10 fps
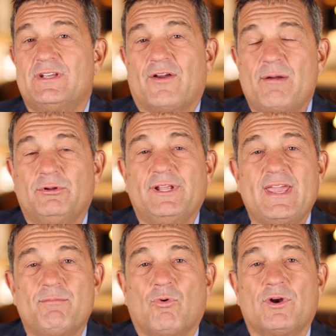they're able to
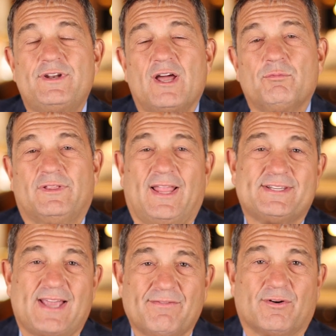get more done with
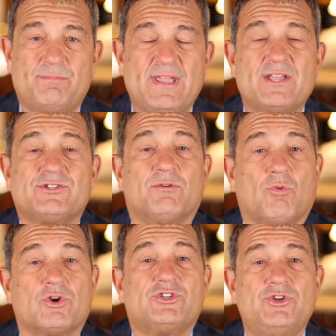less effort because they're
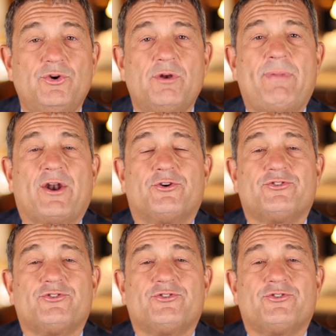more suited, better